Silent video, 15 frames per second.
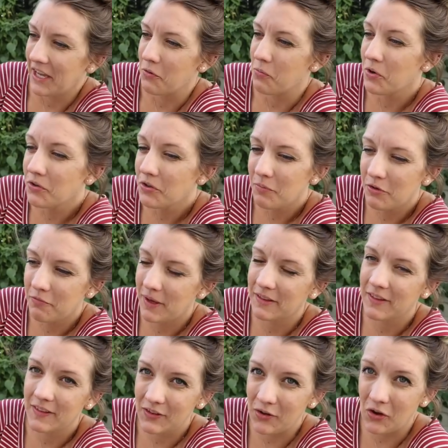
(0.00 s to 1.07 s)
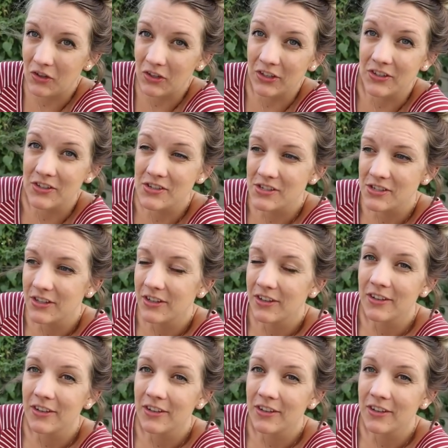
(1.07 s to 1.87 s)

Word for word: okay, will you move back to Scotland?